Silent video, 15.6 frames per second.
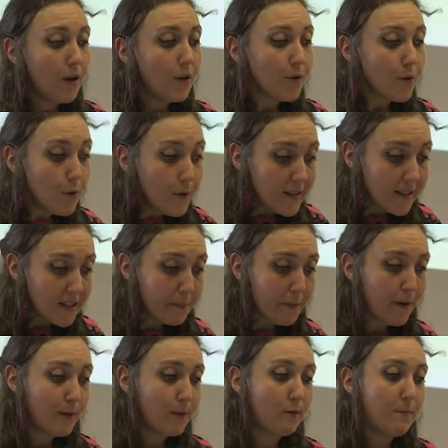Through his
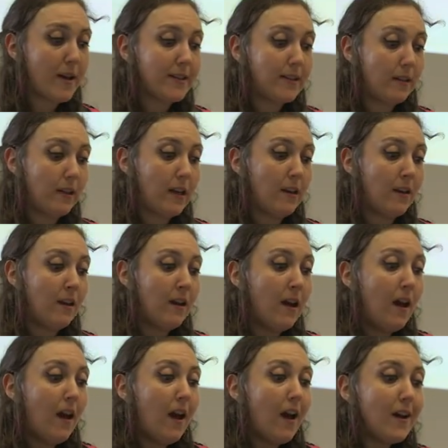experience with Mescaline,
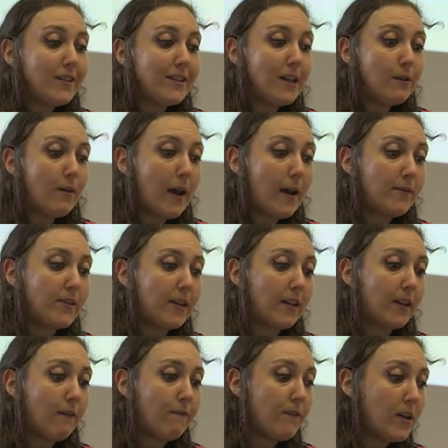Huxley arrives at
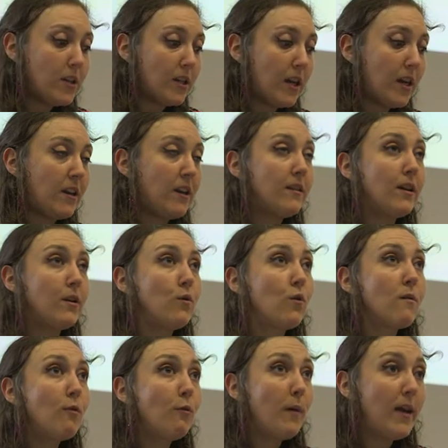the conviction that
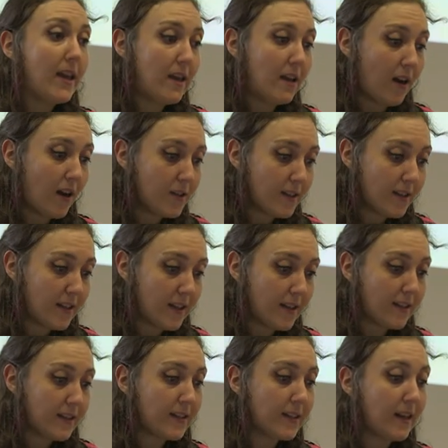normal waking
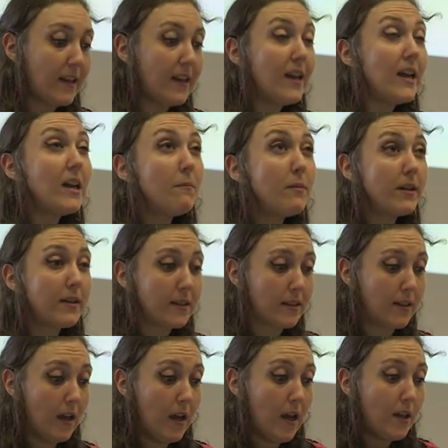consciousness
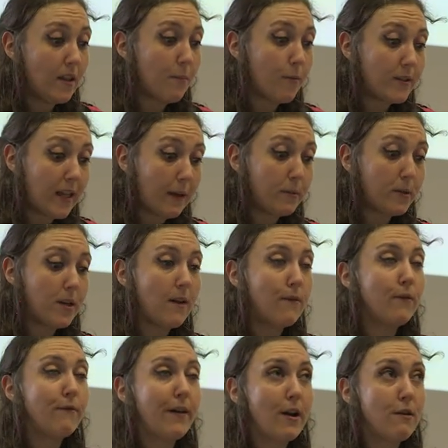inhibits the perception of
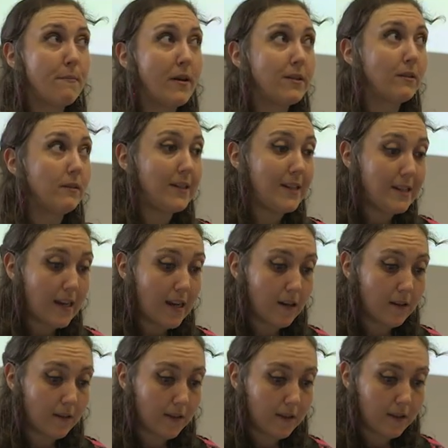environmental
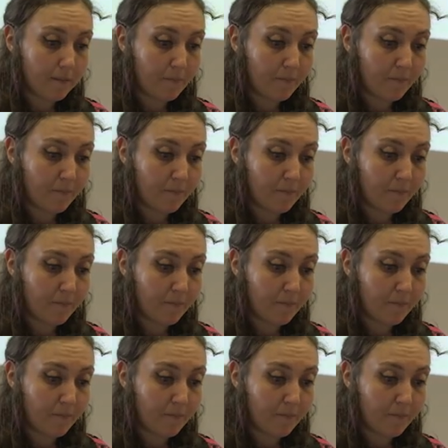details.